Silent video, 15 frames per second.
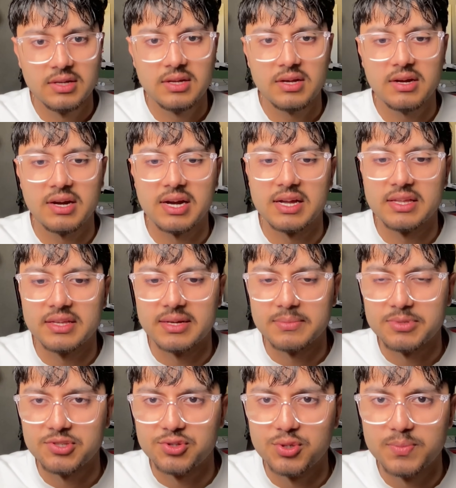All right, yep,
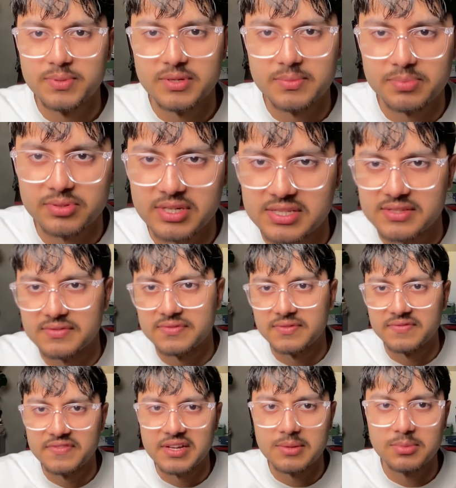super impressive from
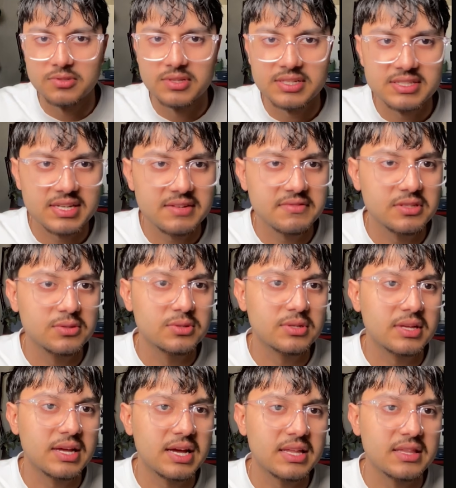Fable. Let's have a look
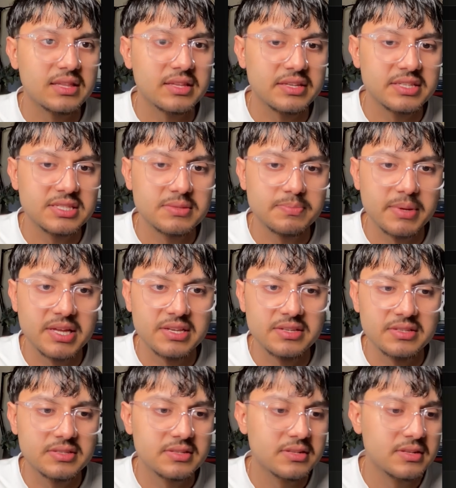at the spend.